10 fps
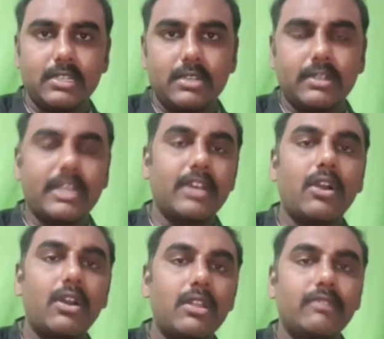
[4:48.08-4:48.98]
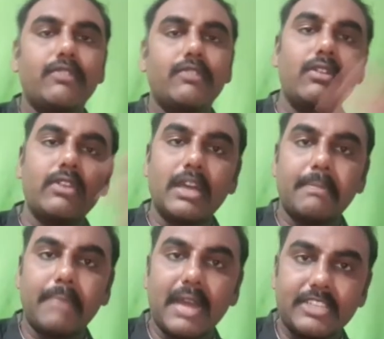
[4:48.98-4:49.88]
okay all of the following are
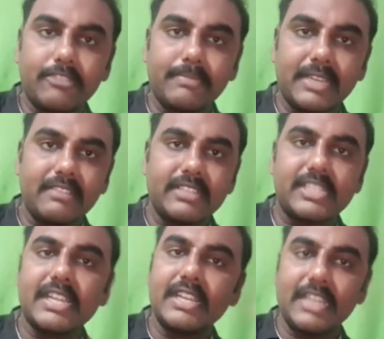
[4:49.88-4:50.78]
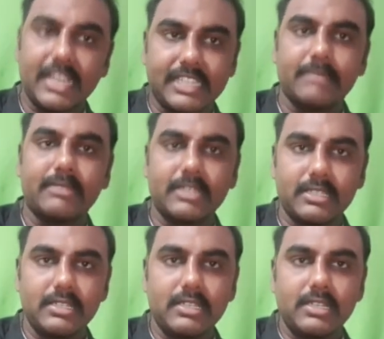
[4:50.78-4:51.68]
parts of McEwan's triangle except
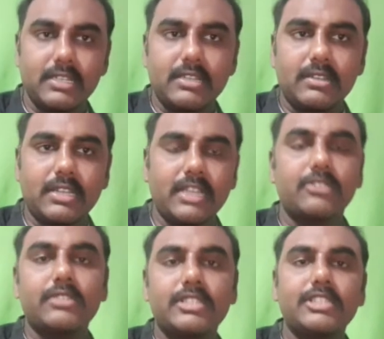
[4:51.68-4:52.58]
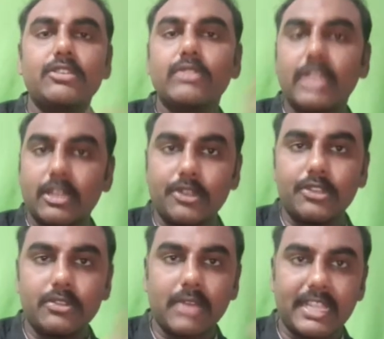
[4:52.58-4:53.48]
okay. So, this is how they are going
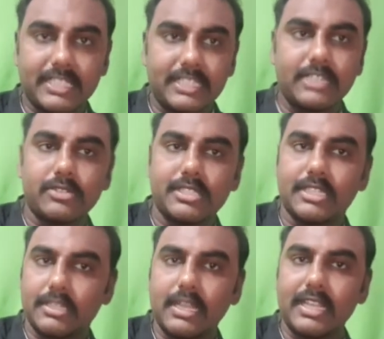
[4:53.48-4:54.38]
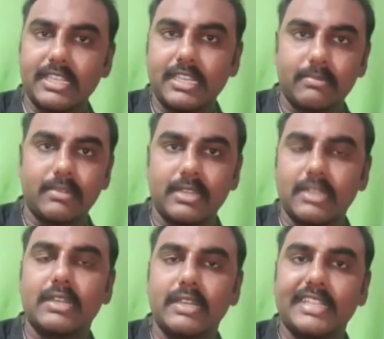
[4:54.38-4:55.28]
to ask in the question ask in the
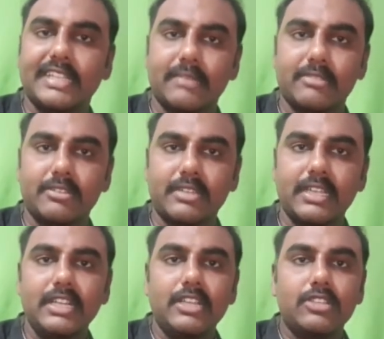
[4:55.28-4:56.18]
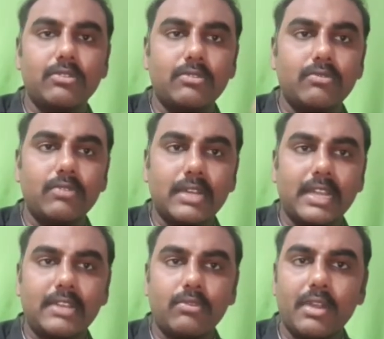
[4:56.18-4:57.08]
uh, exams okay. So,
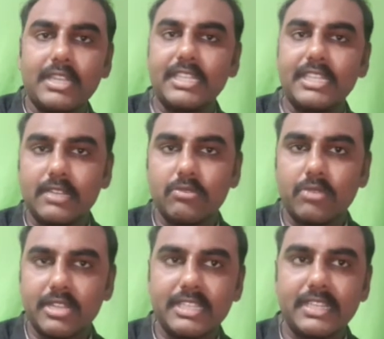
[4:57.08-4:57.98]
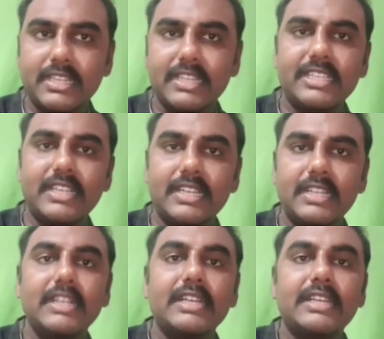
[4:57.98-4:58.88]
and what is it what is it it is a
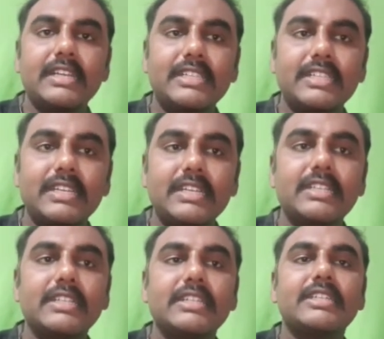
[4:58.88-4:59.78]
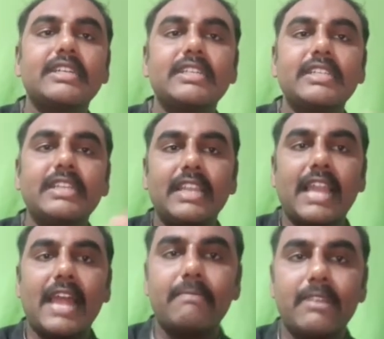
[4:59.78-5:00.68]
it is a surgical
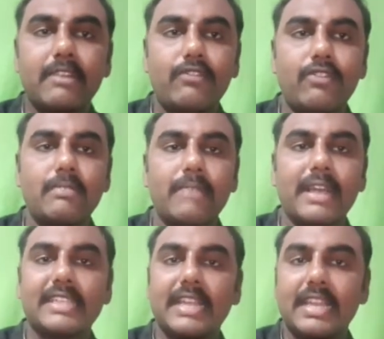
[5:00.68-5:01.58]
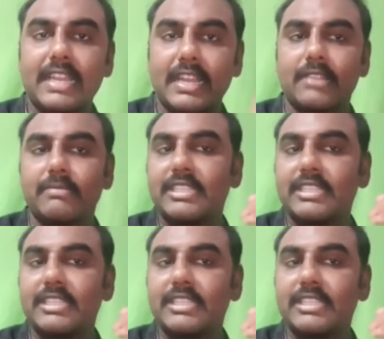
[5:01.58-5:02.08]
landmark for mastoid antrum. It